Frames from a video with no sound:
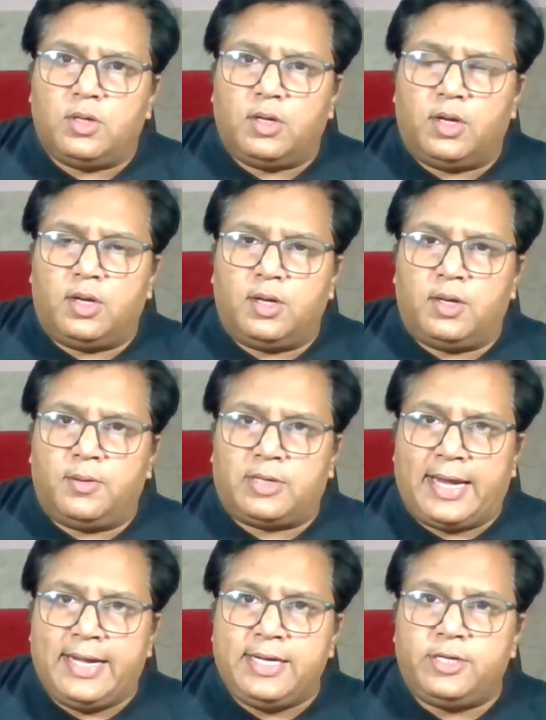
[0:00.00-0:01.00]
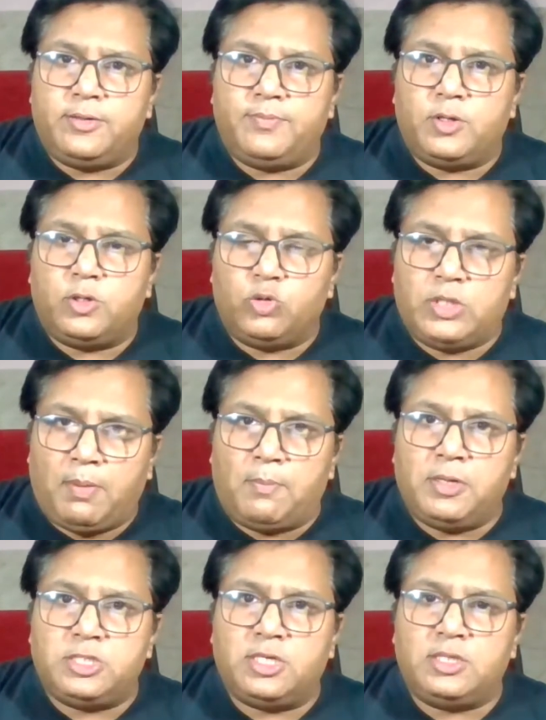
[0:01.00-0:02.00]
right to the
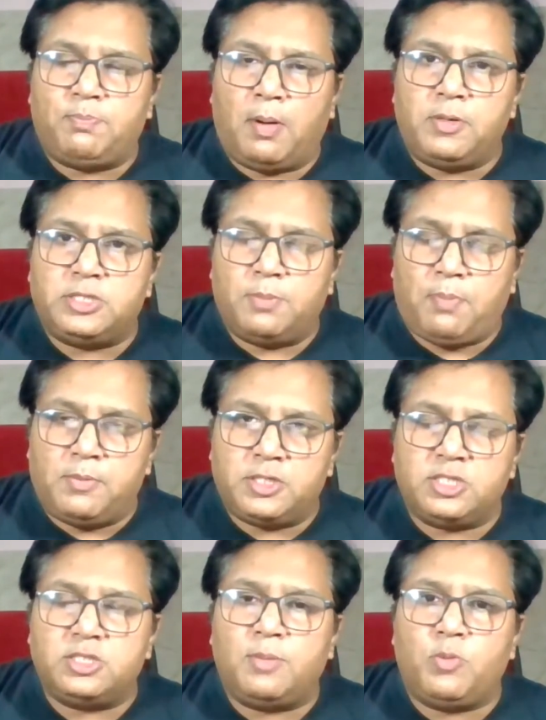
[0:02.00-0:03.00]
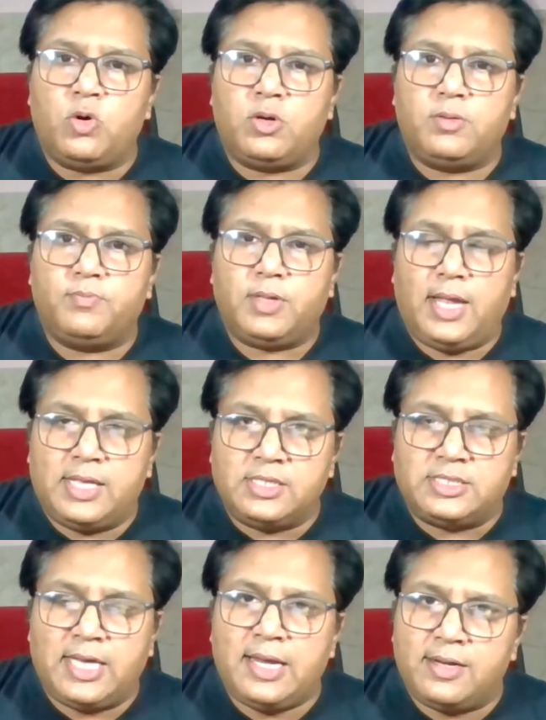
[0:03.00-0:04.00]
publisher publishes the book and
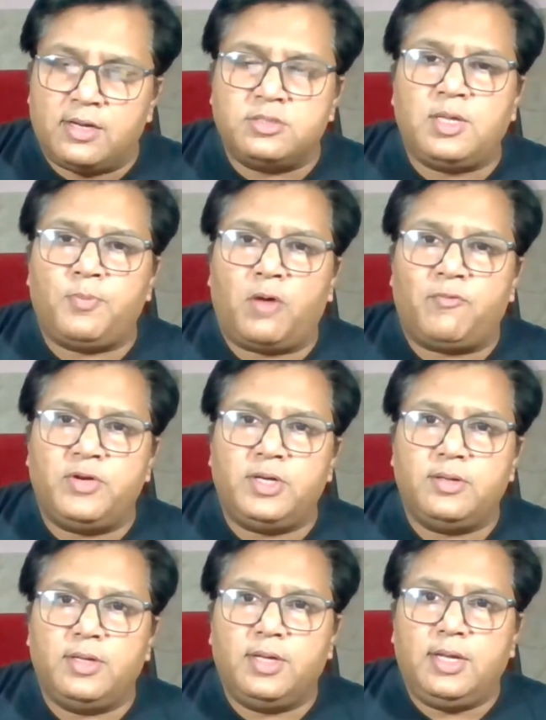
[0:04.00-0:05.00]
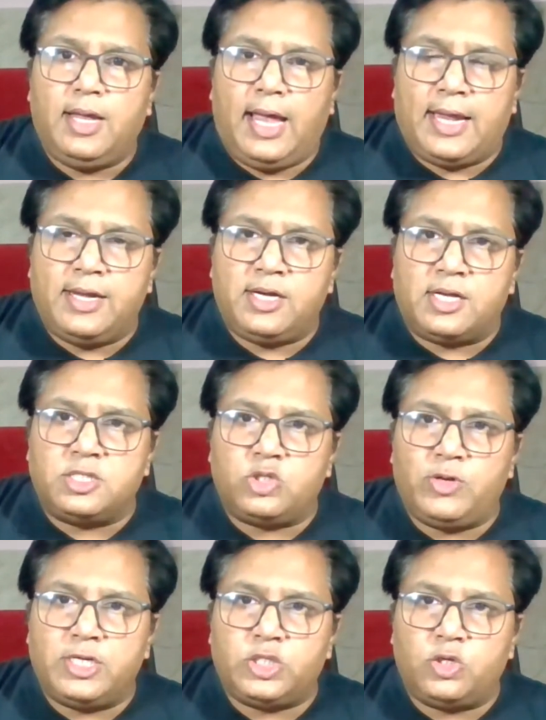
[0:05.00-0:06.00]
sell and earns the profit, and in
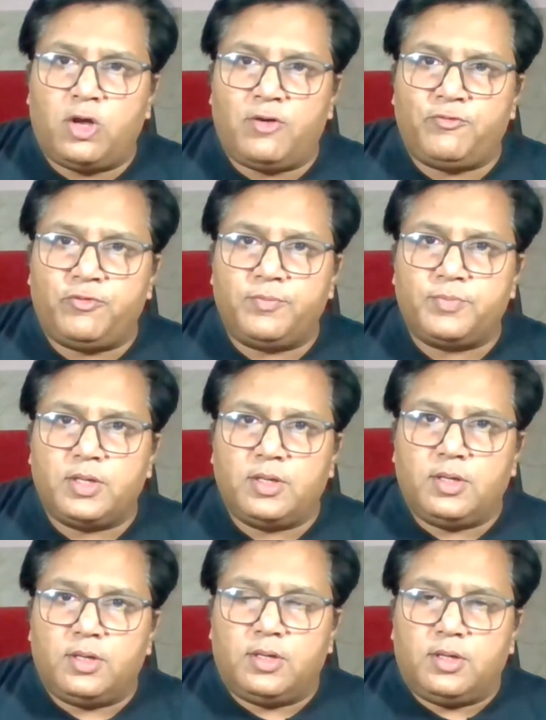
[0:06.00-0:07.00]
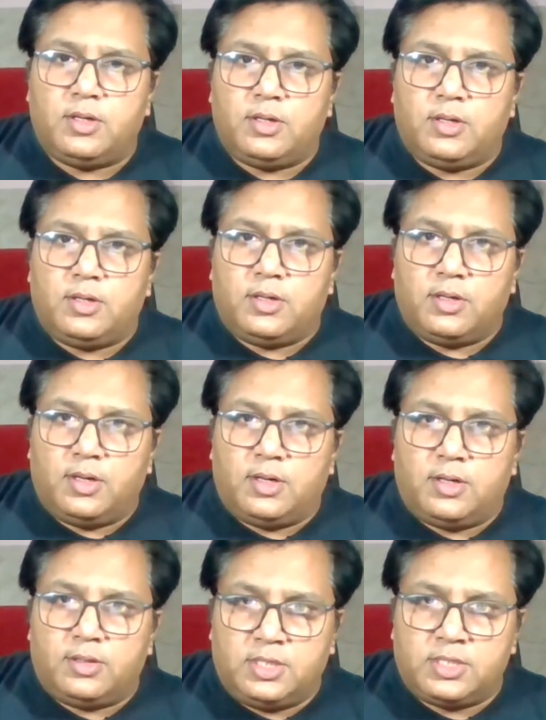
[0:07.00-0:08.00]
consideration of
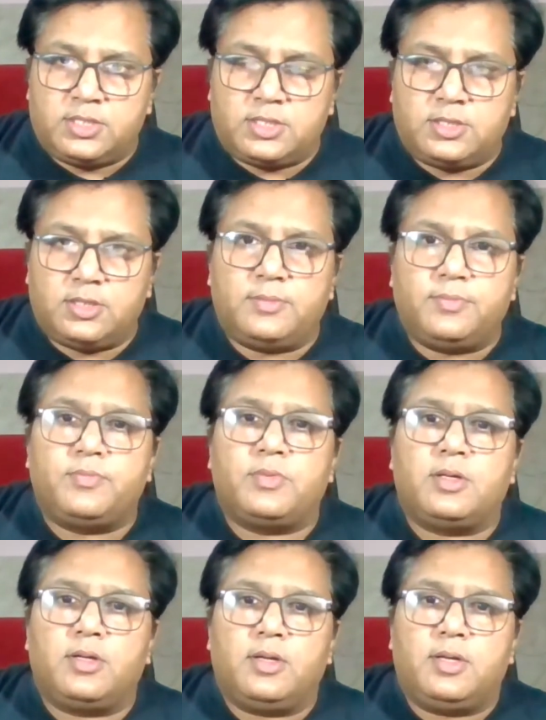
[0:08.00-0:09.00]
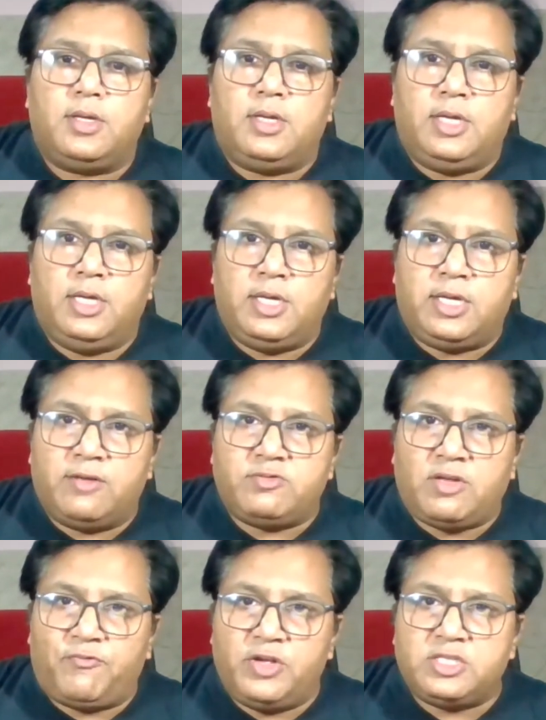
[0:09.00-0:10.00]
this he gives
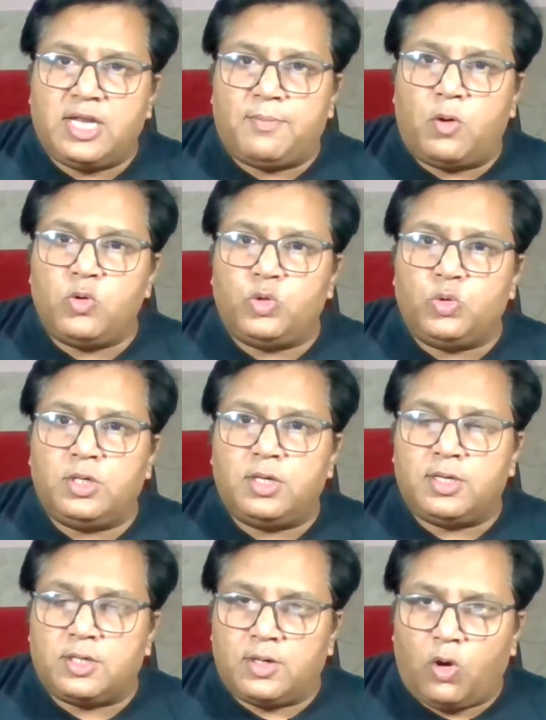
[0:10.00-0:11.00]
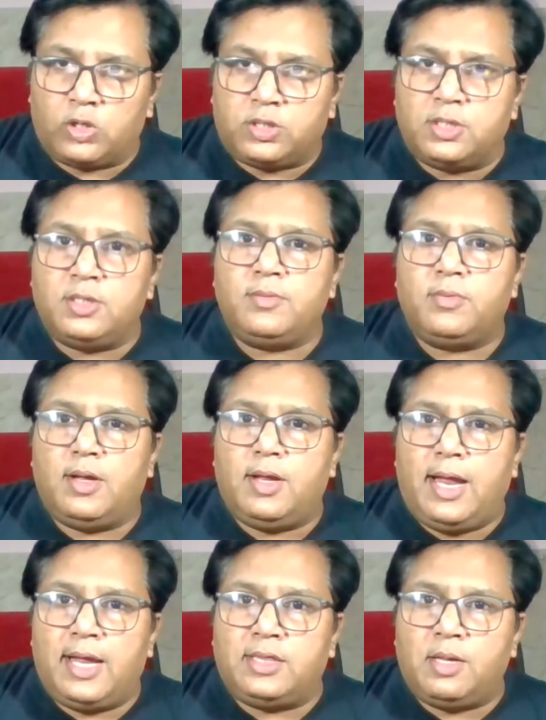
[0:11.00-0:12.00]
the fixed amount to the author,
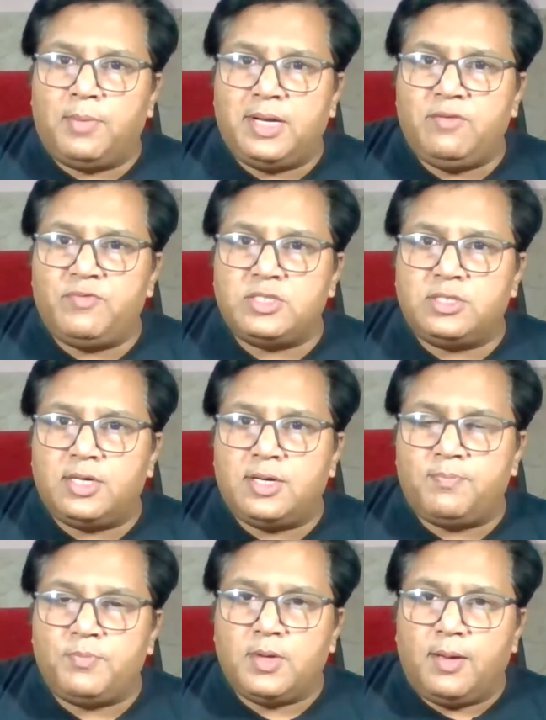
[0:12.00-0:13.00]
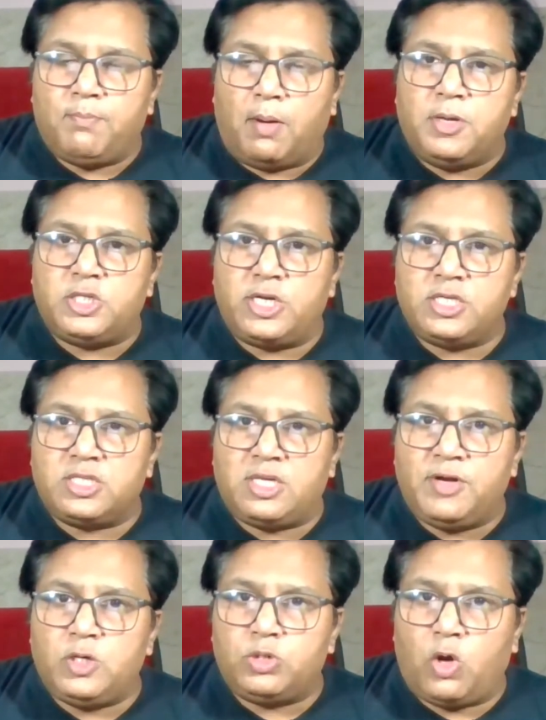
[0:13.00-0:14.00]
and the money which the publisher is
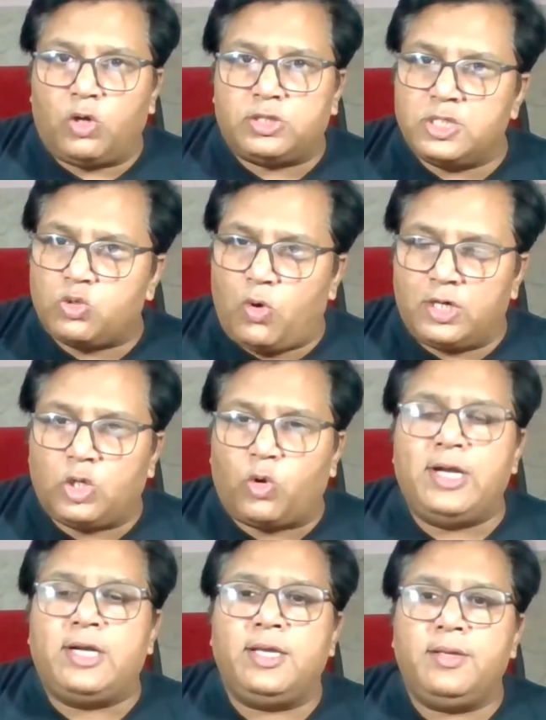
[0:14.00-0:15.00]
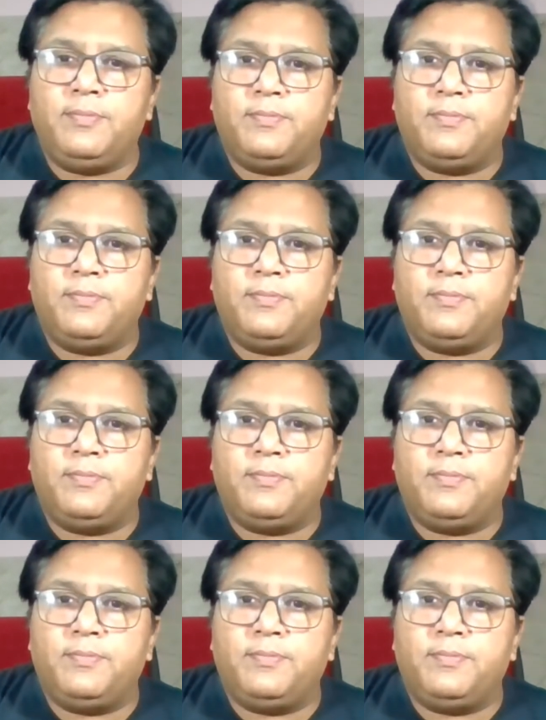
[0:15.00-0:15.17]
giving to the author is called the royalty.